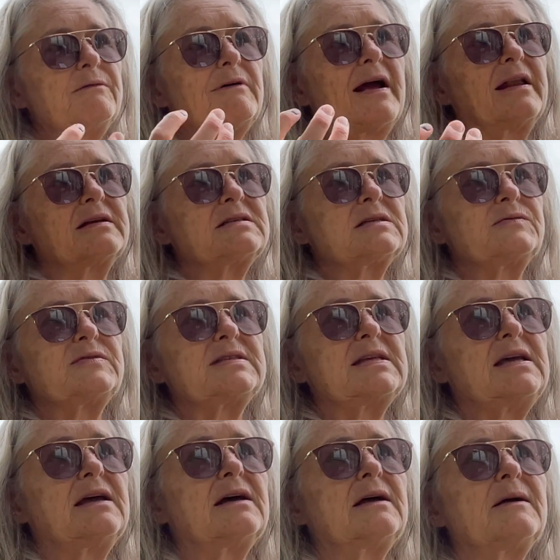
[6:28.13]
relatives
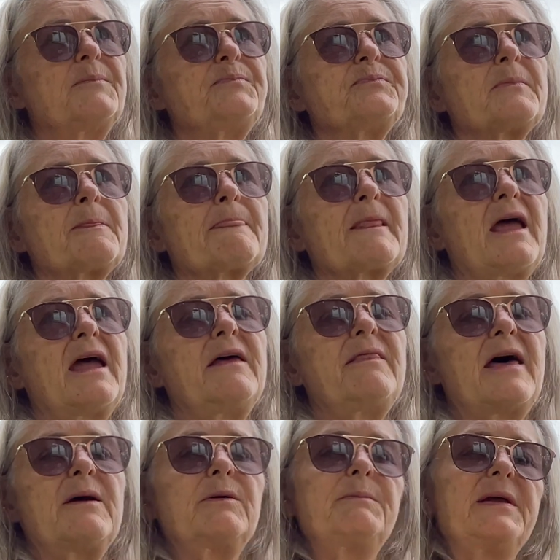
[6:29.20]
there, and
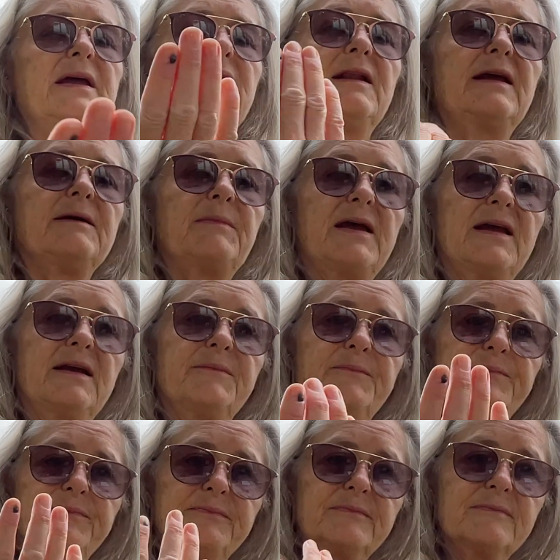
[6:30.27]
they were beckoning me.
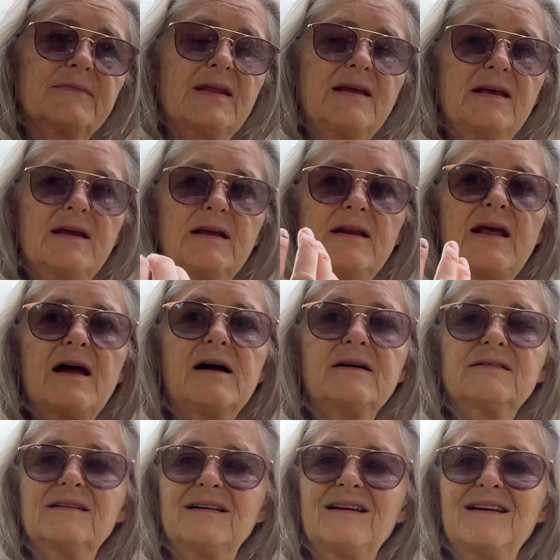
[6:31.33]

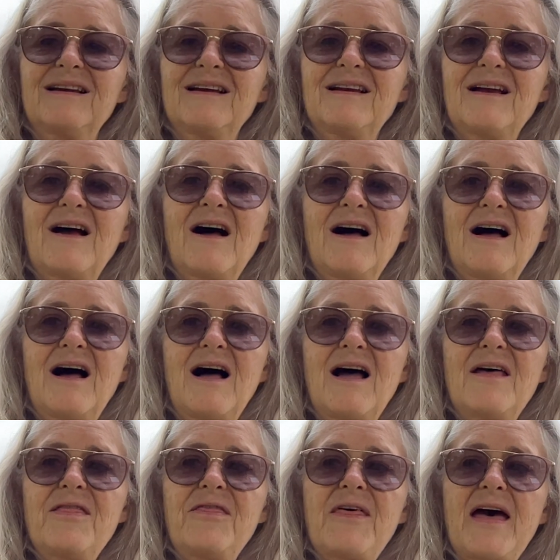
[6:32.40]
Now,
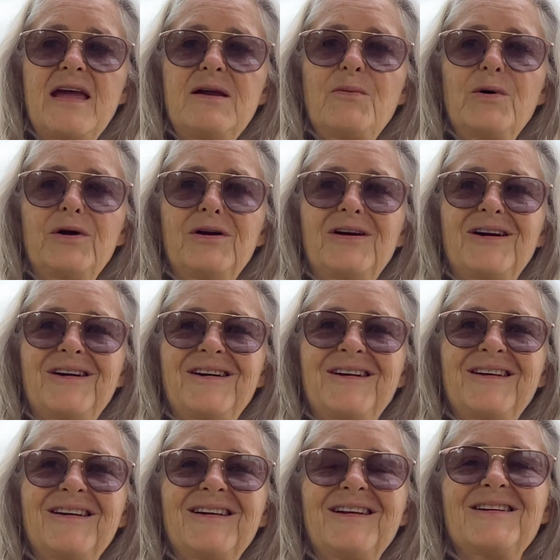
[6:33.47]
they were,
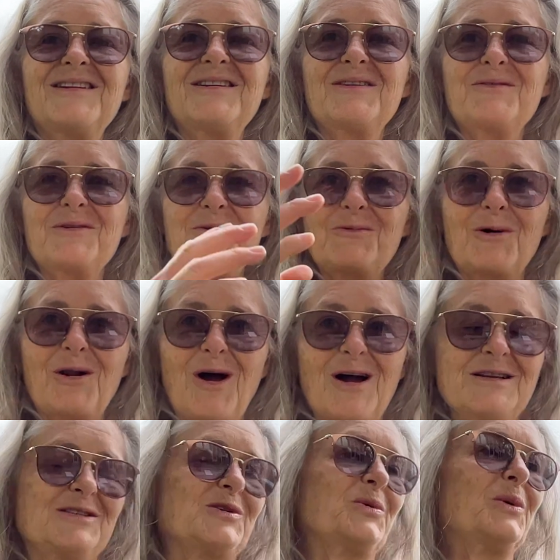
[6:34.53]
what I
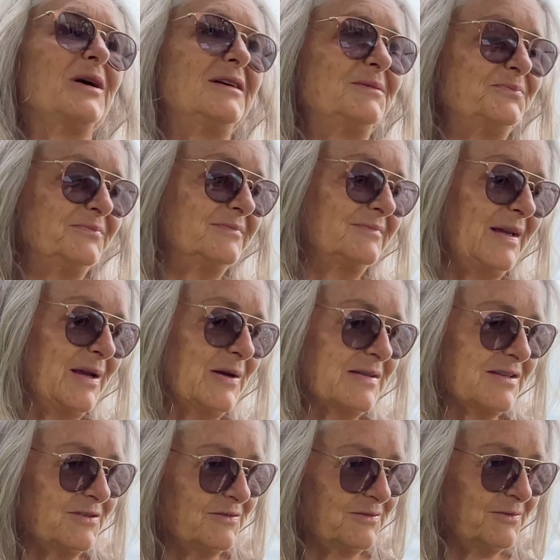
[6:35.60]
saw, because
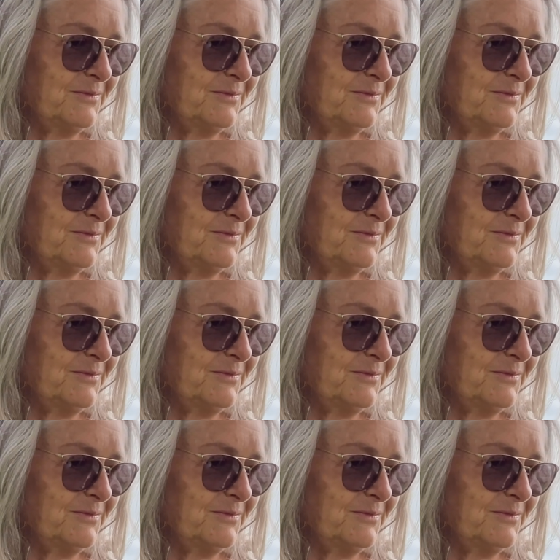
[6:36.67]
of